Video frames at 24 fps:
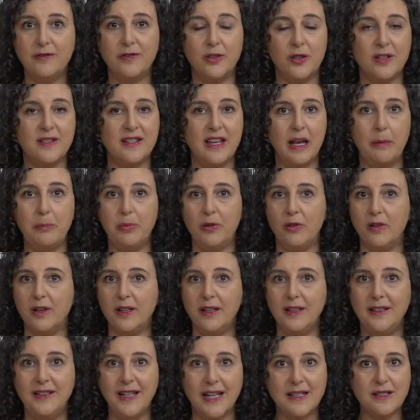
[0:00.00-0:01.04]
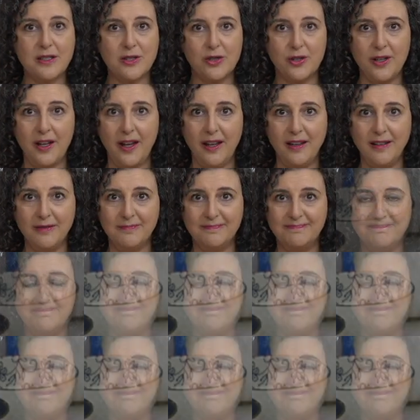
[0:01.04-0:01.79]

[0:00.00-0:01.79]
for example, yesterday,